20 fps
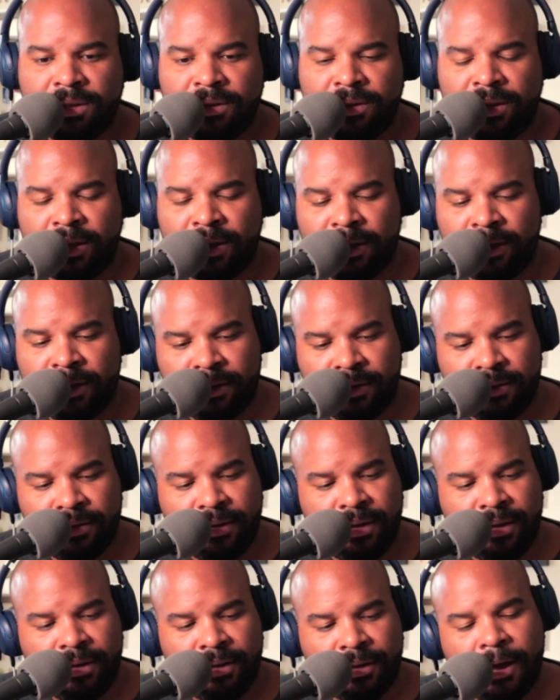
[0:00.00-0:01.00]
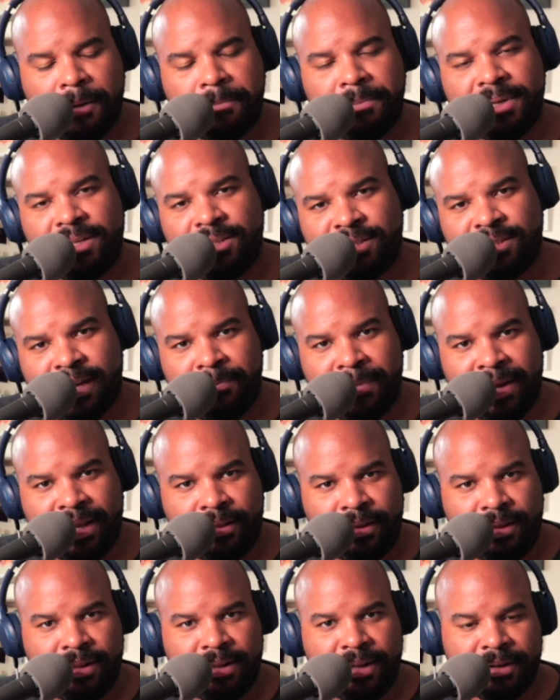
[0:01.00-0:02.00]
The companies I
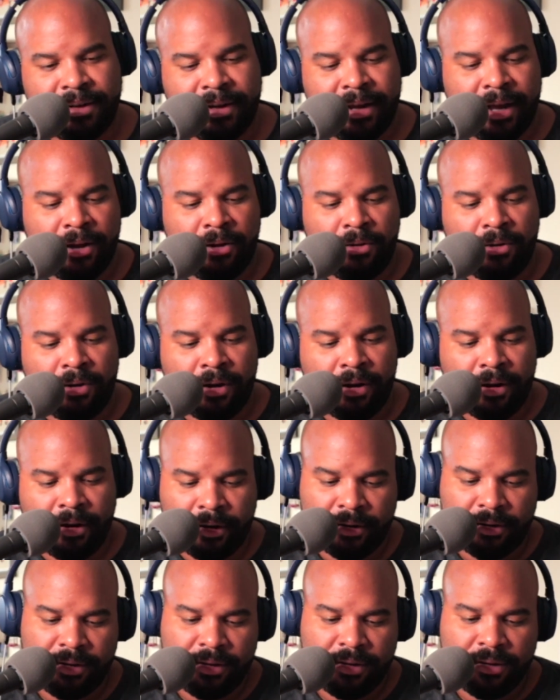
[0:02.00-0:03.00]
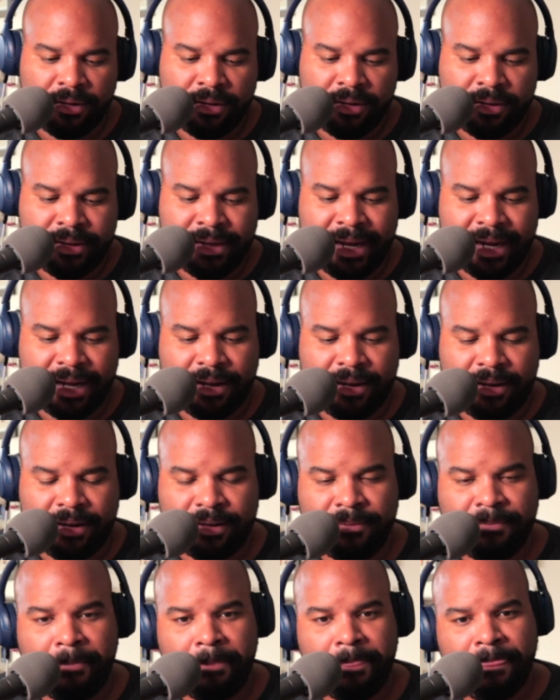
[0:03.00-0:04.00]
mainly collect now are
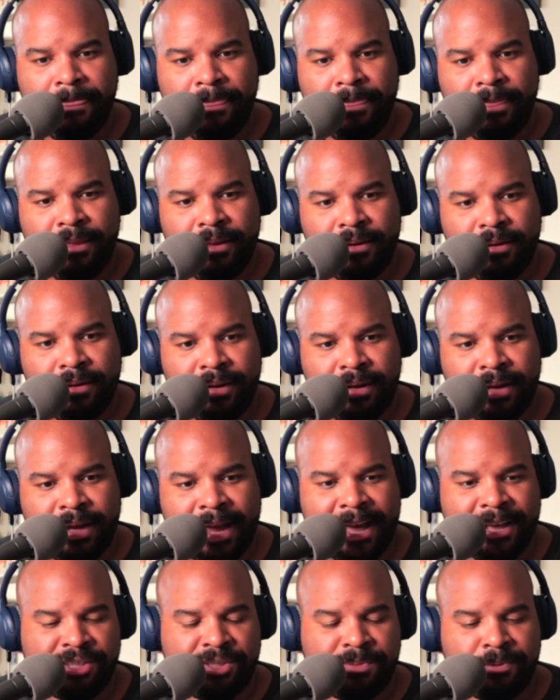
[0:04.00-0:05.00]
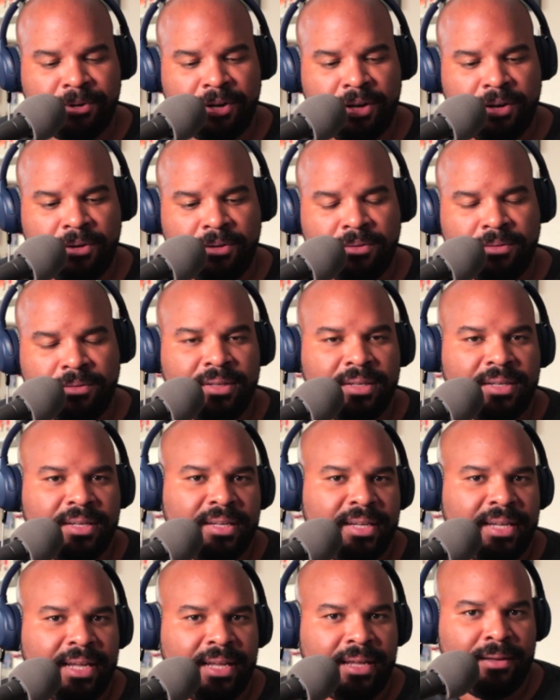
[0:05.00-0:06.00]
NECA, Hasbro,
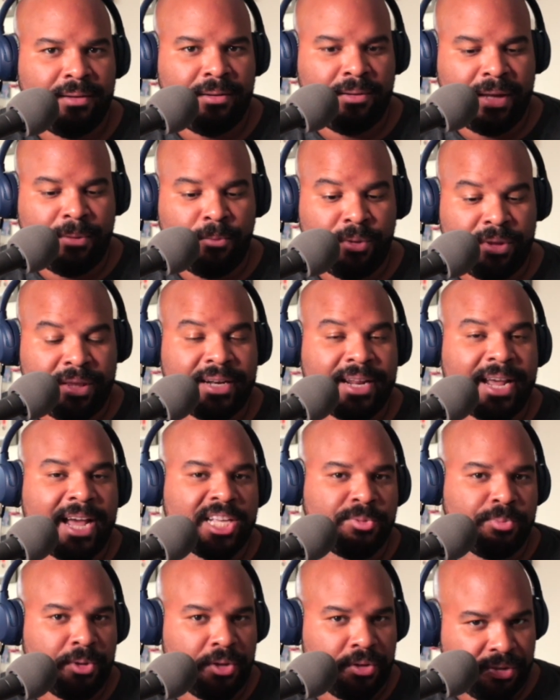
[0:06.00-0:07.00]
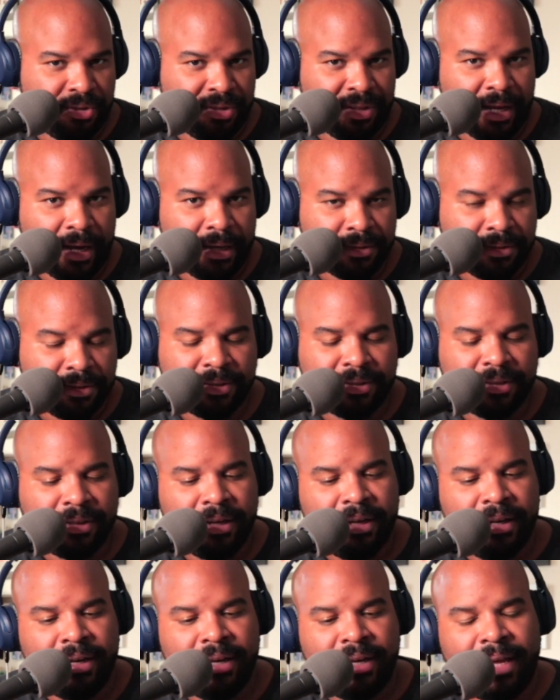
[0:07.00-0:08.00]
and within Hasbro, there's Lines,
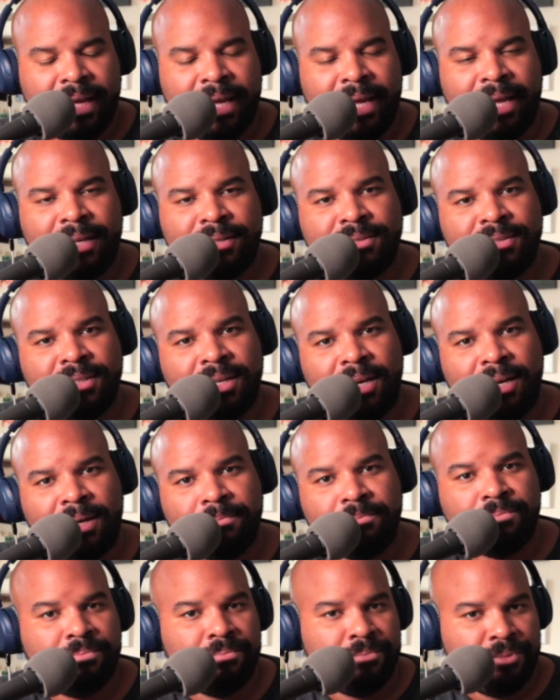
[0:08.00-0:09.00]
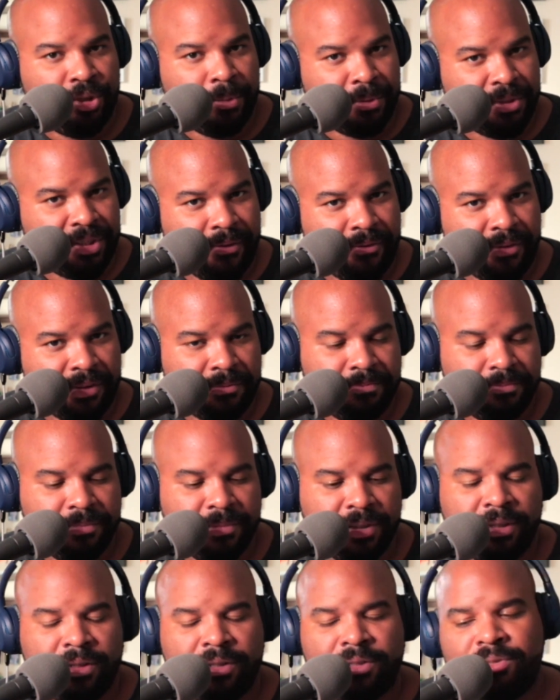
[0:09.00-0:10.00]
and Super 7.
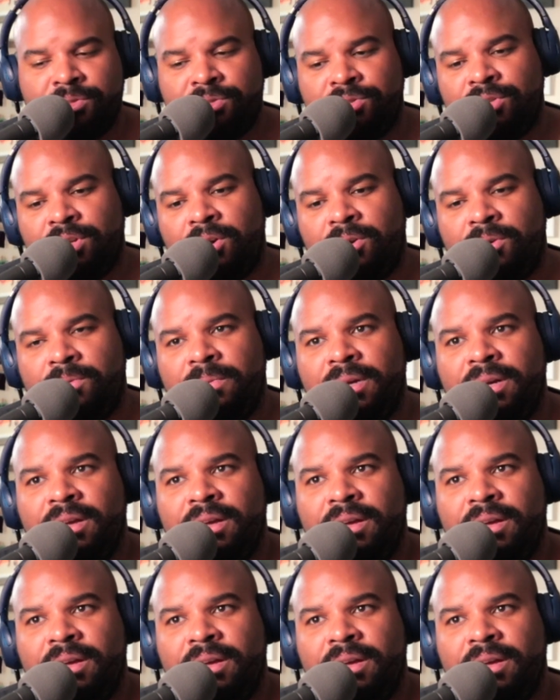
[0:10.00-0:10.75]
So